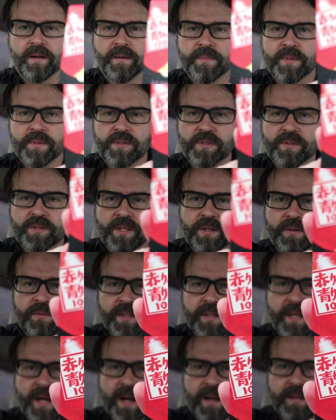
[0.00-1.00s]
This is the
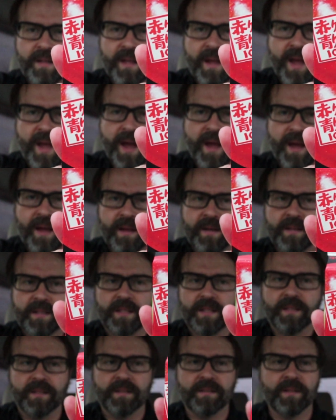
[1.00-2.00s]
only kind they had
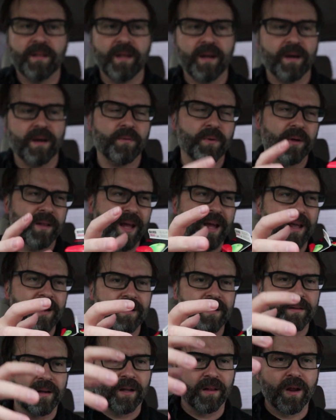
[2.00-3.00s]
in there. Well, they had
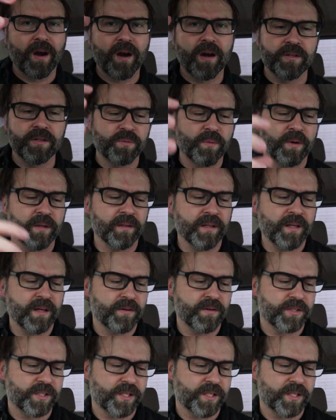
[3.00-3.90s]
a large 1 liter